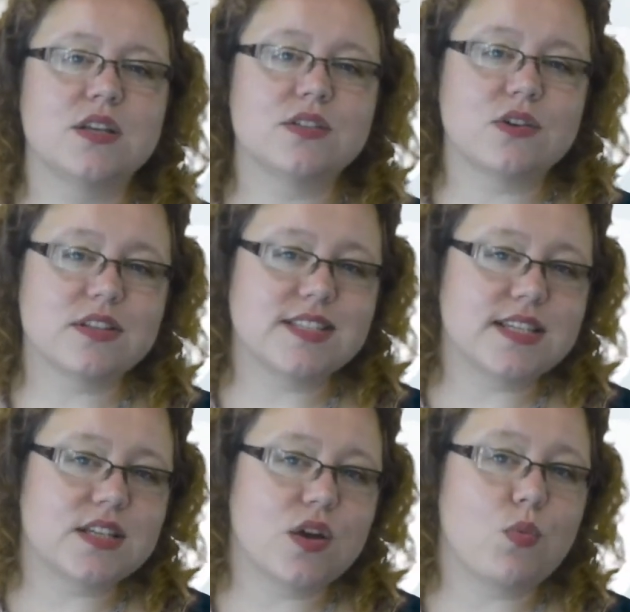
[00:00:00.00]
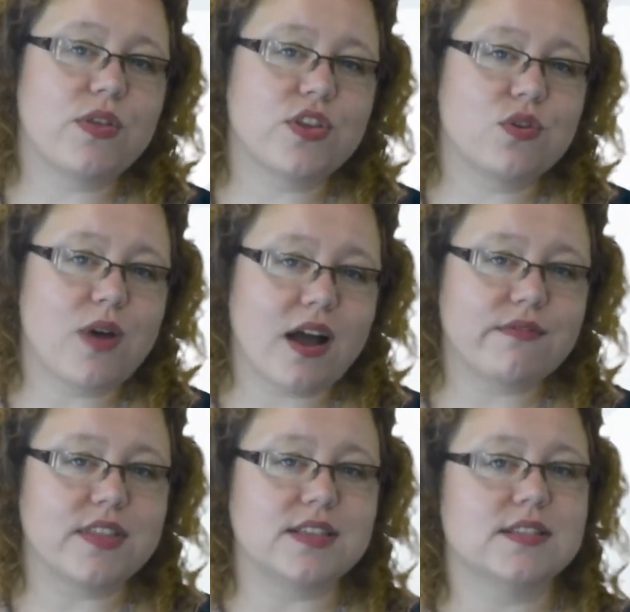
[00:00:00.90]
So consider whether you
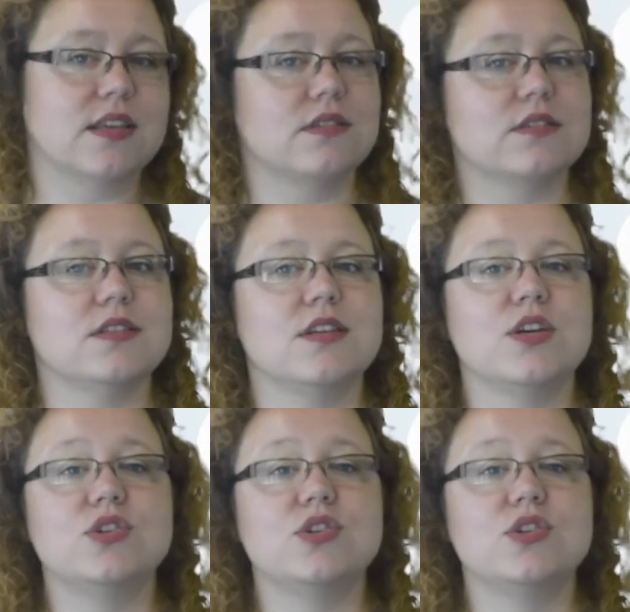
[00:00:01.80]
have these skills.